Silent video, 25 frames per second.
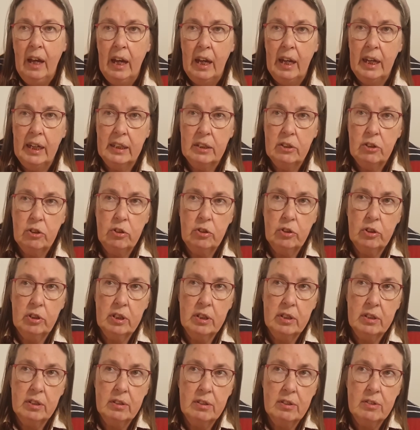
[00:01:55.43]
It took
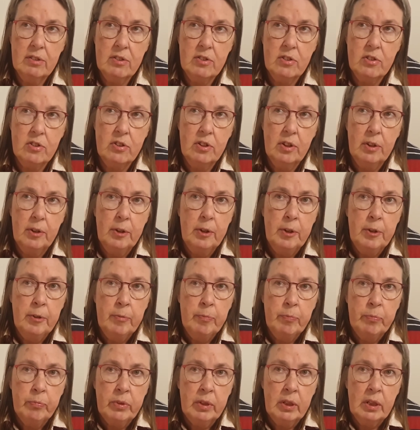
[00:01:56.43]
us,
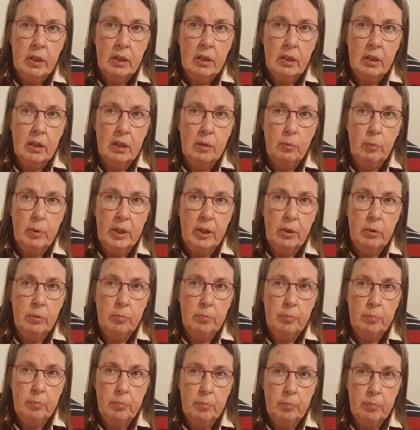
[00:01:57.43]

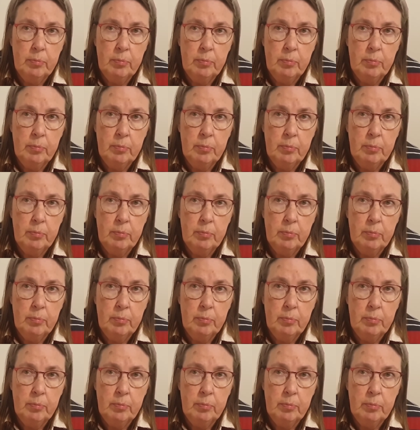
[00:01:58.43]
well,